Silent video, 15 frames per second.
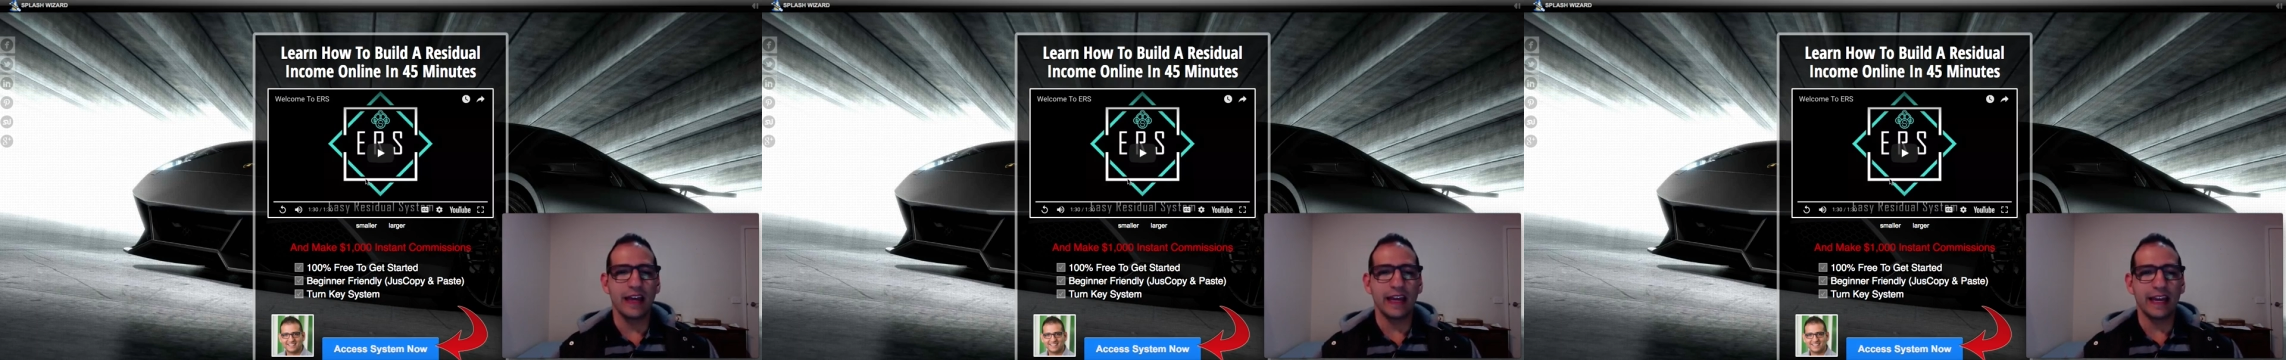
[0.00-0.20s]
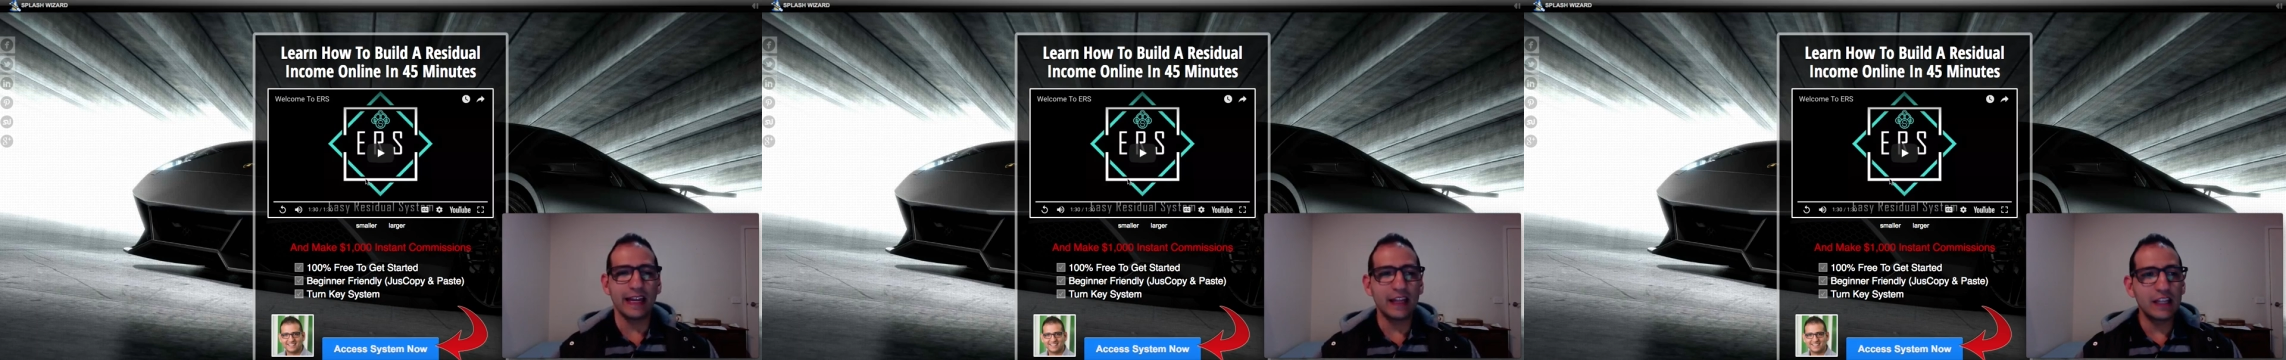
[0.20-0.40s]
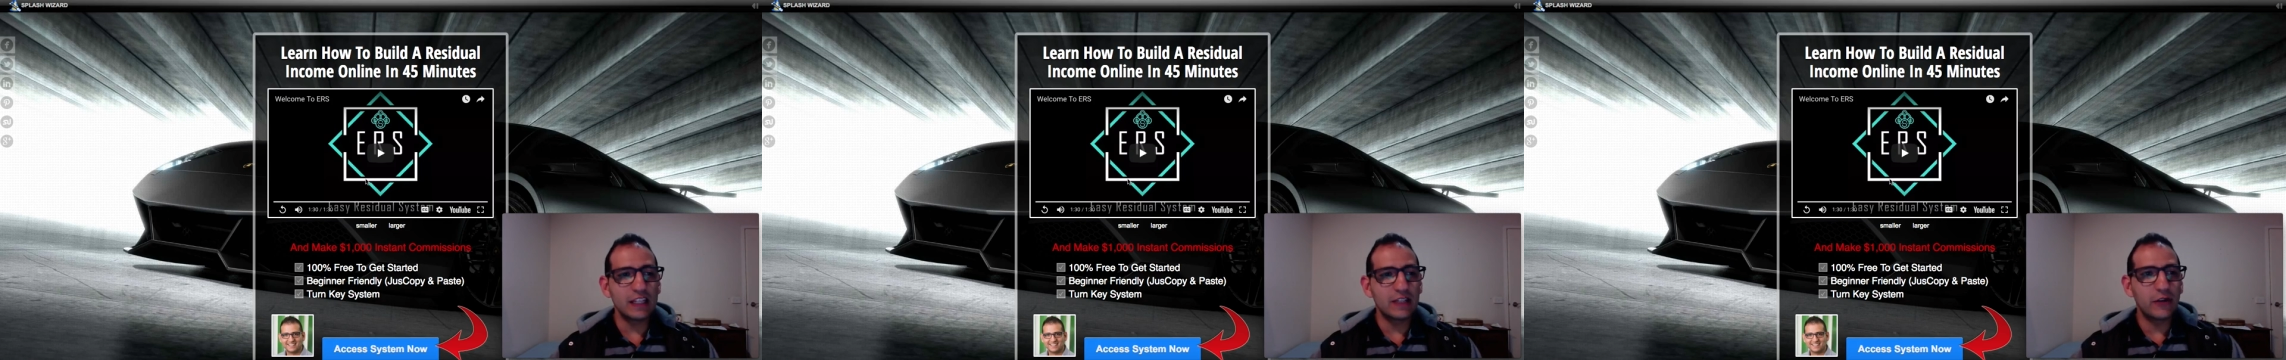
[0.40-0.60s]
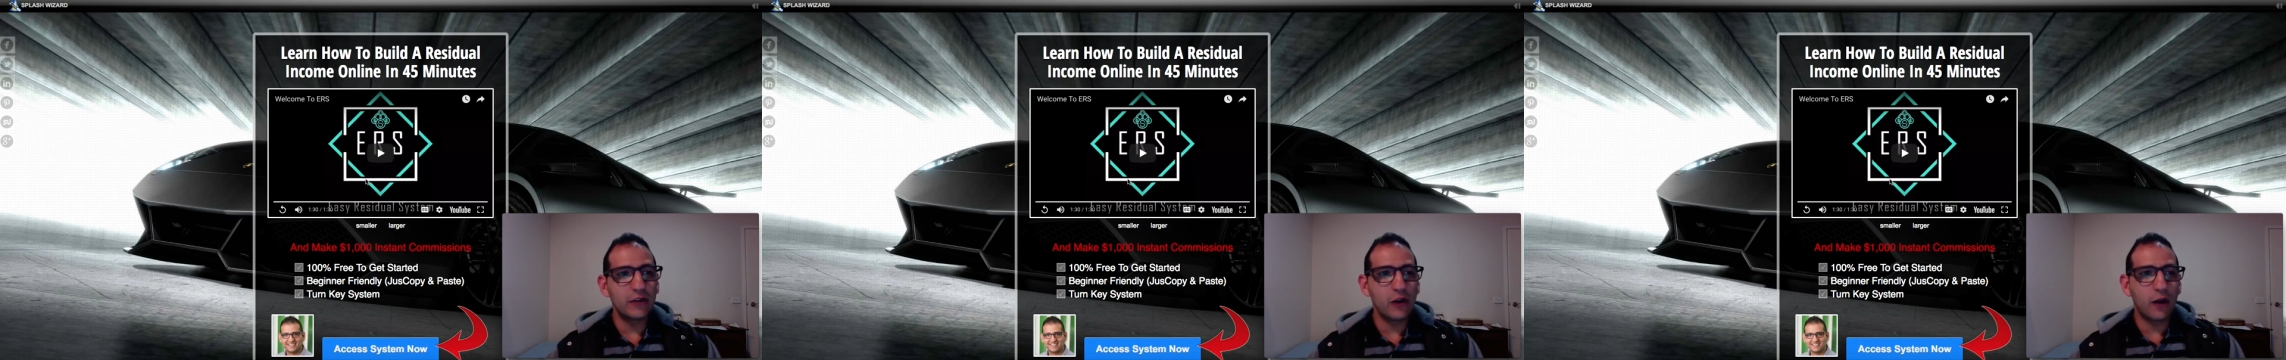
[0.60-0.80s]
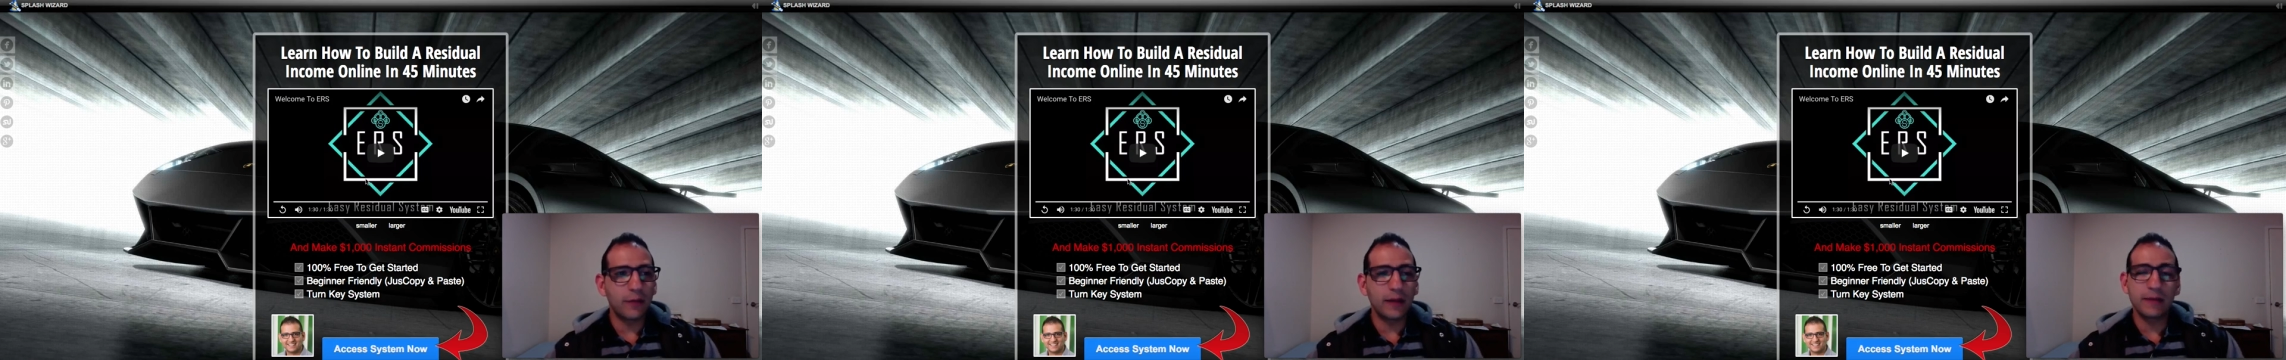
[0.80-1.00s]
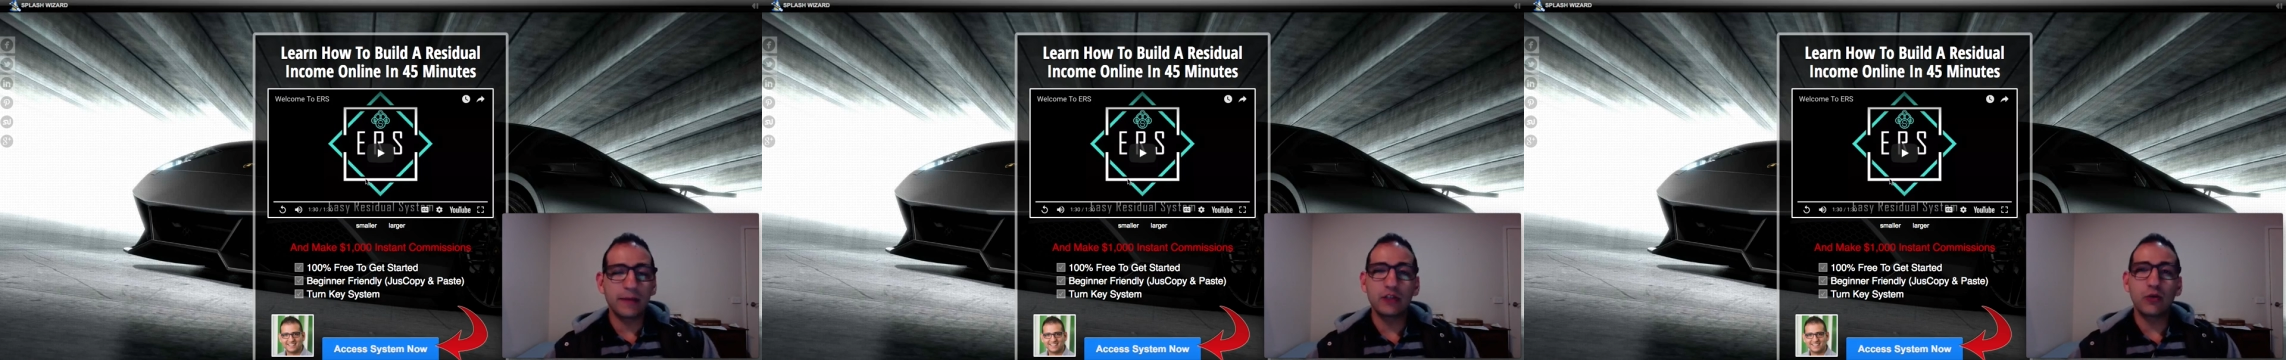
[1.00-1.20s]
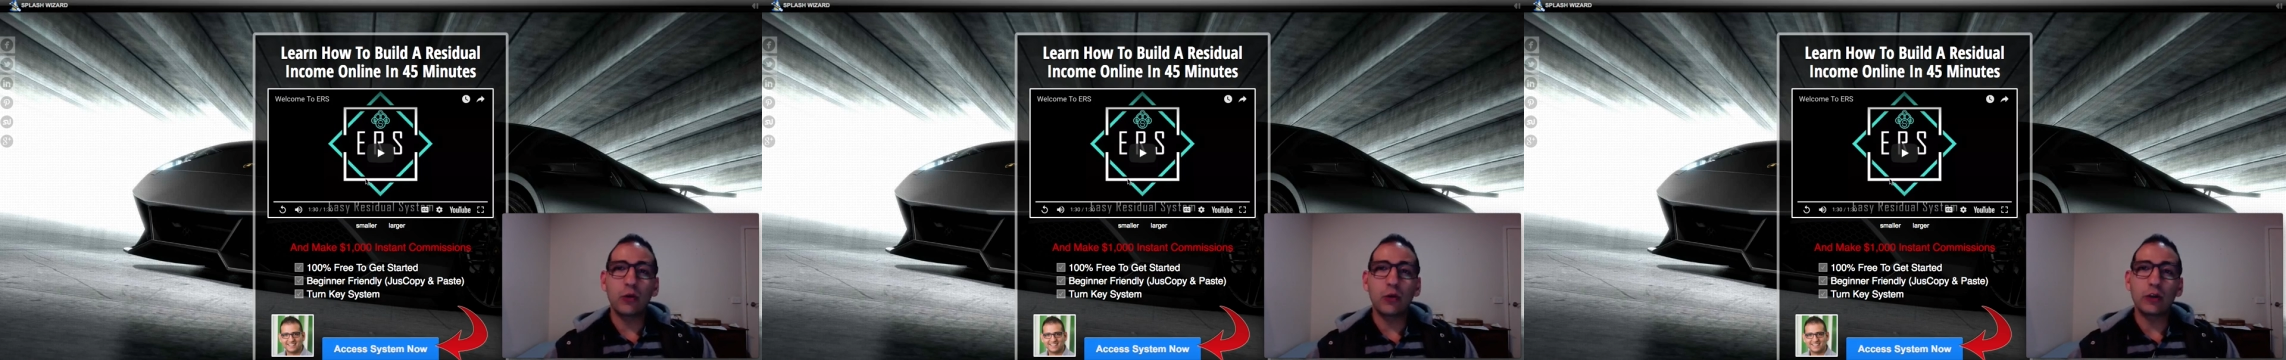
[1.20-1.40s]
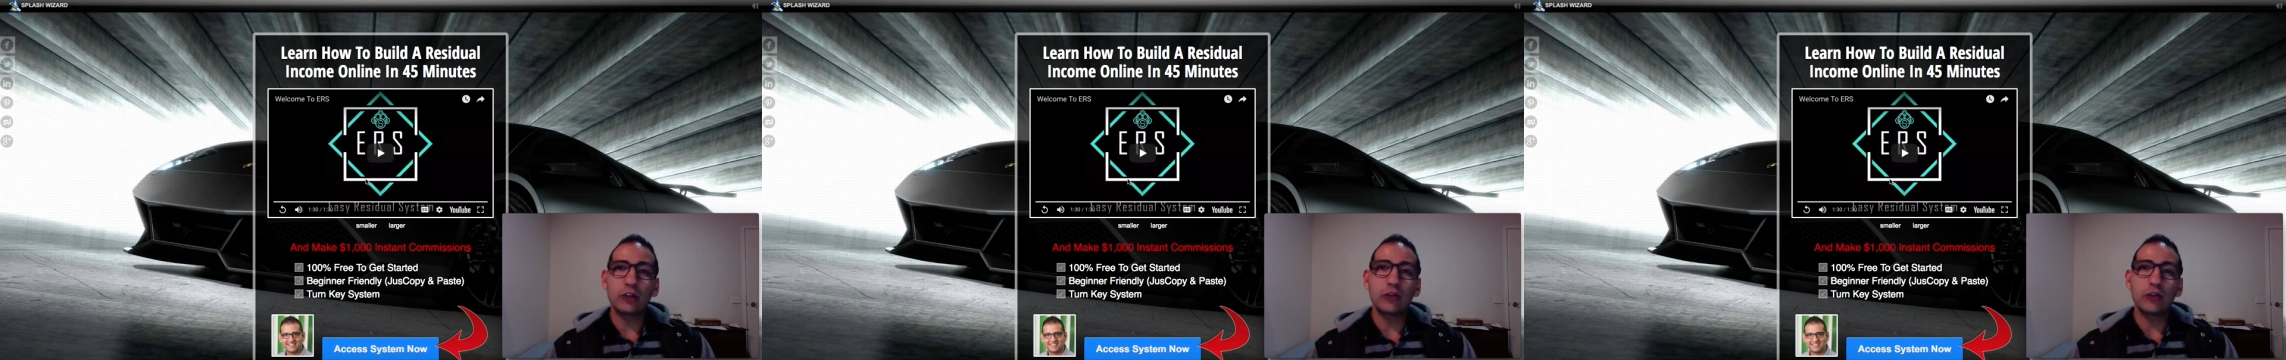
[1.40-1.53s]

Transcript: In this video, I'm going to be talking